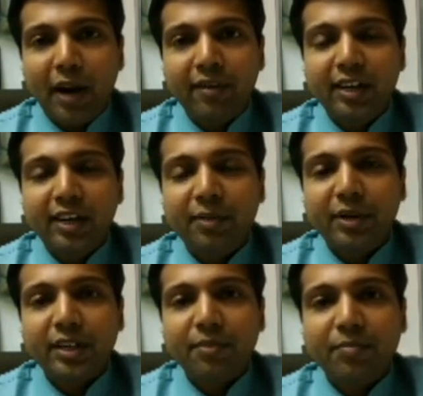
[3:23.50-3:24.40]
private
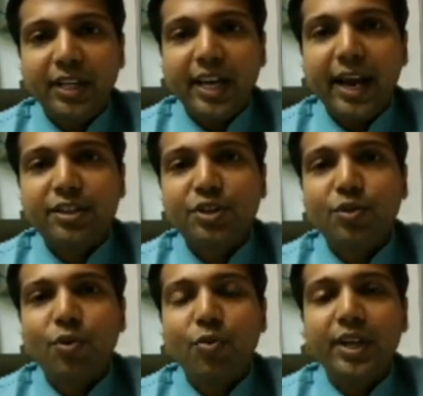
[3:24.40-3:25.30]
limited company
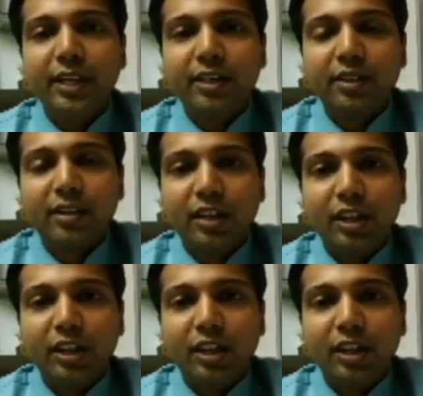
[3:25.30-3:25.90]
excluding